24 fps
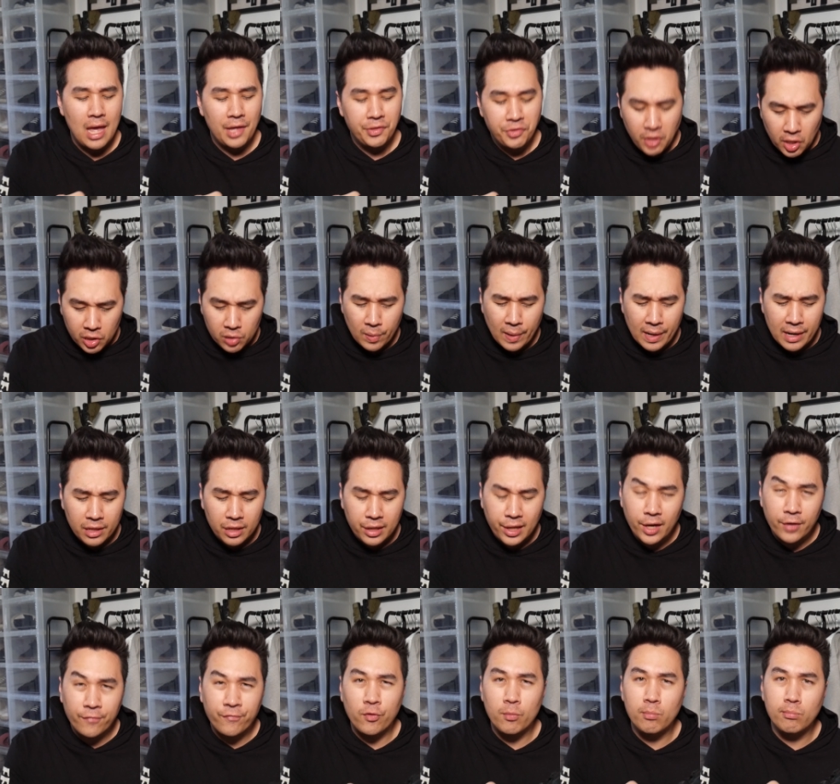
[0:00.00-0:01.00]
This one is
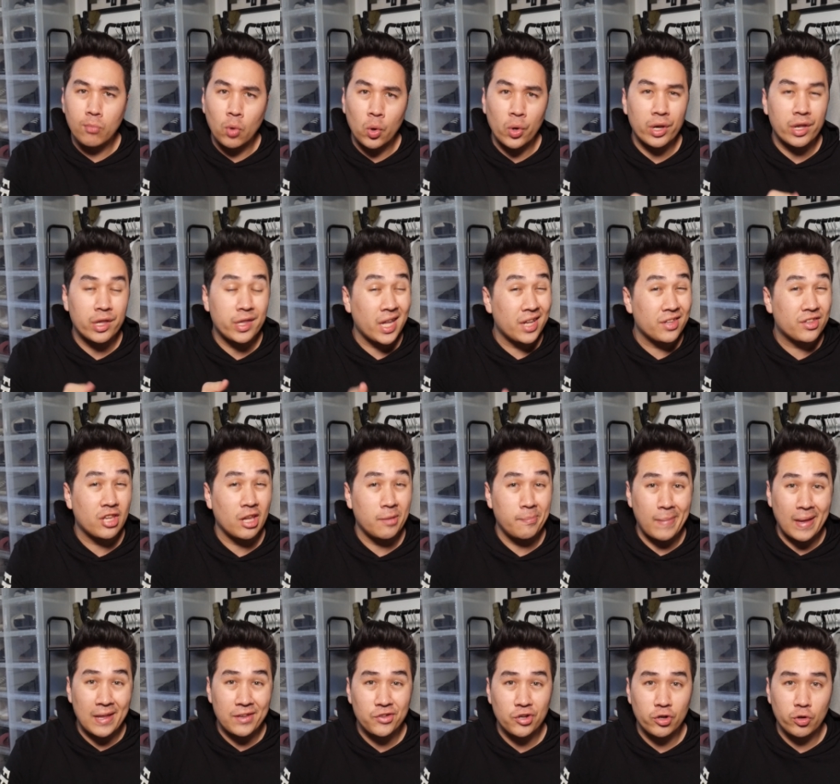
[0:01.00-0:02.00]
here for more
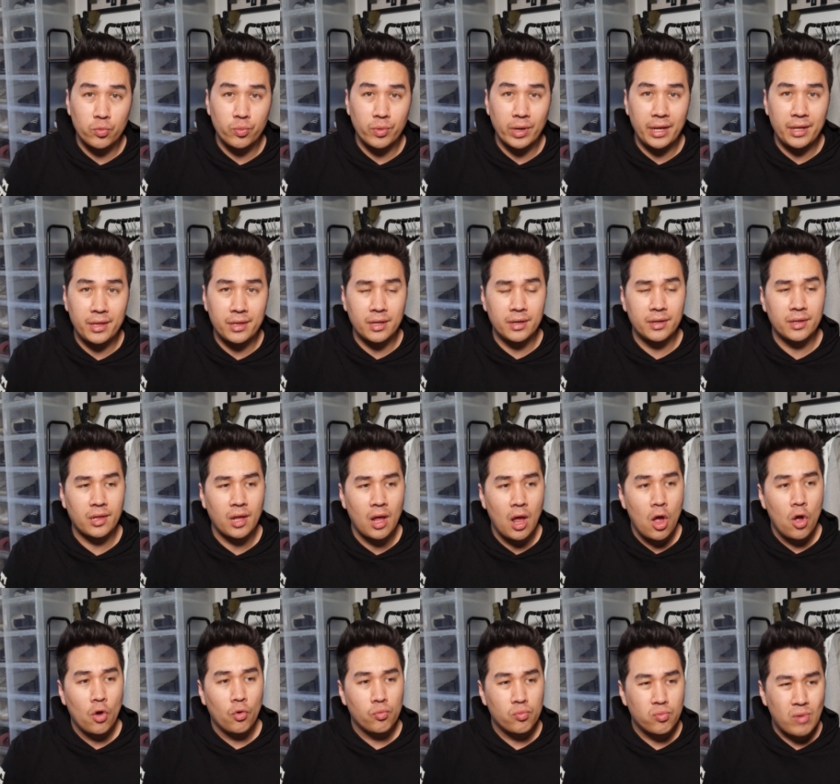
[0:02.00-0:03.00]
sentimental reasons
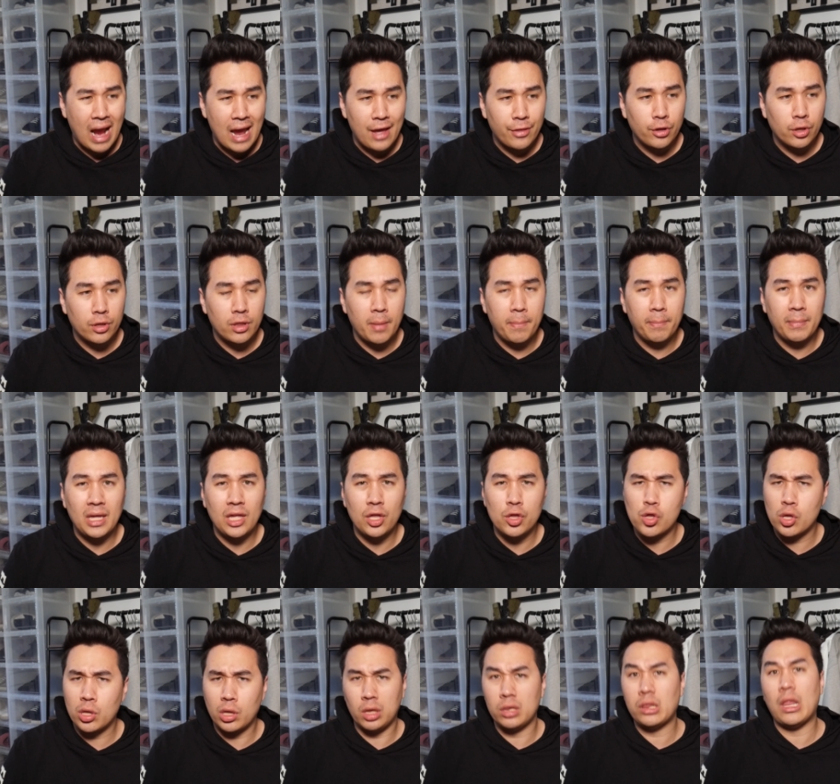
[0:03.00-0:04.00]
rather than me
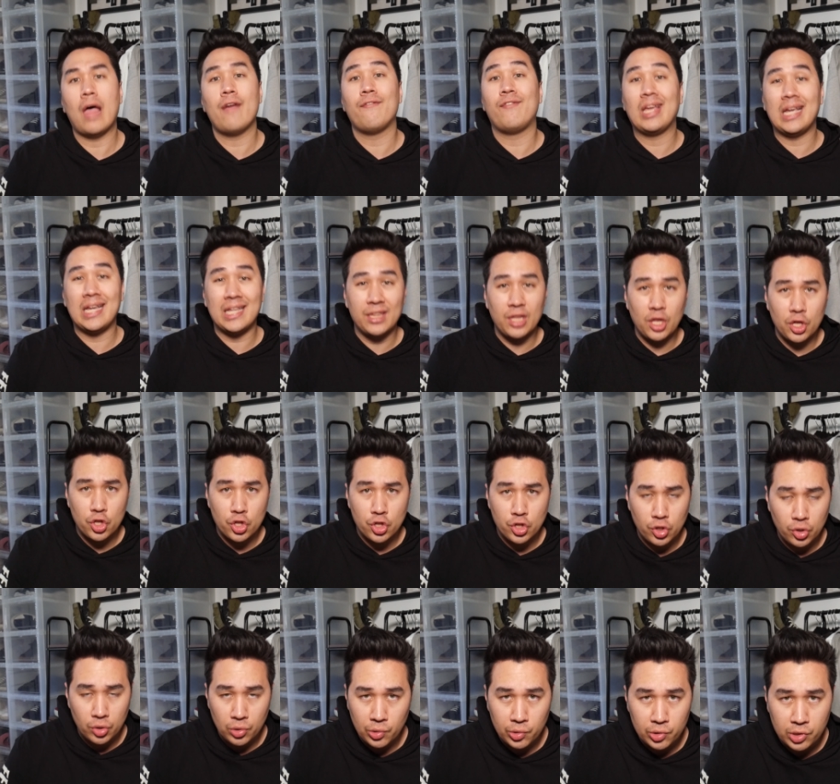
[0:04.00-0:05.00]
just loving this
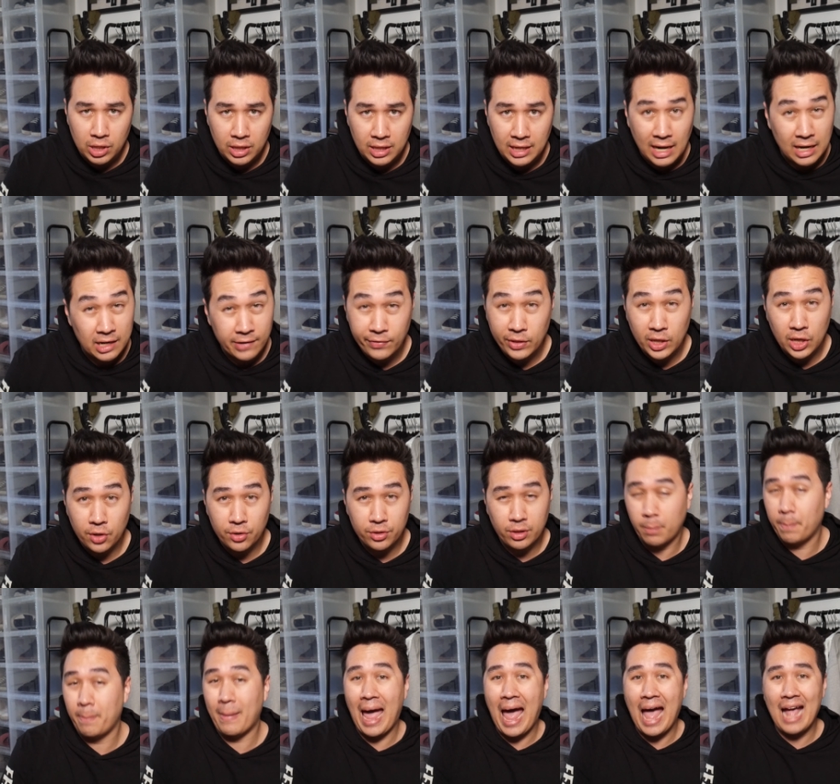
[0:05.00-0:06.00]
shoe to the end of the earth
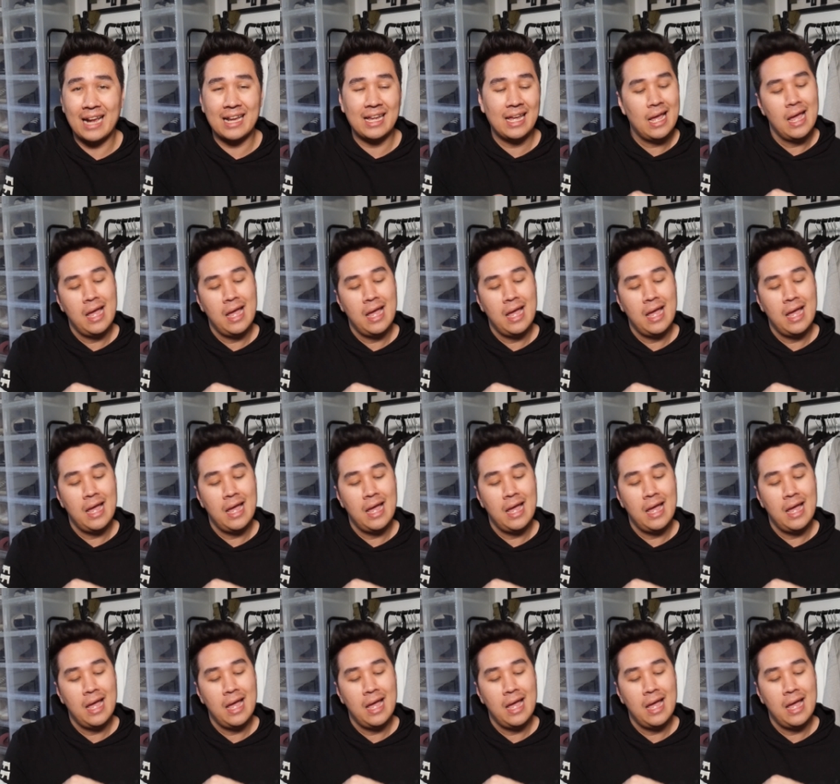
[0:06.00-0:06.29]
and back.